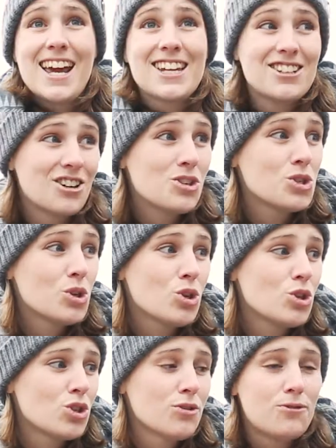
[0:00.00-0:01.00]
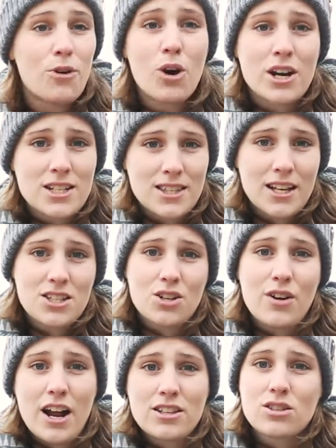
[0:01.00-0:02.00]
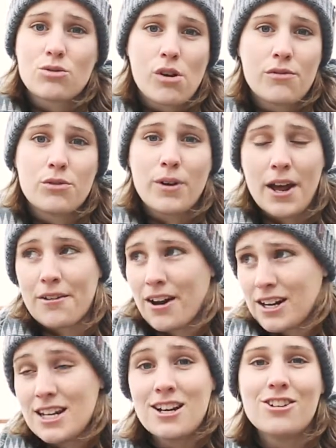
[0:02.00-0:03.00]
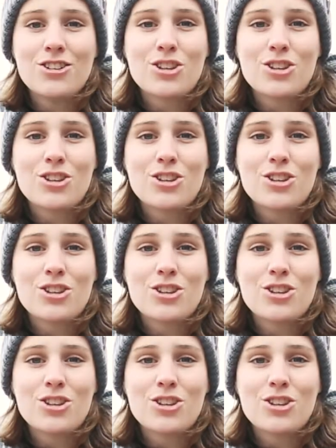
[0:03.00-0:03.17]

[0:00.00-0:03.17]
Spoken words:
I can also use the forest that surrounds the river right around here.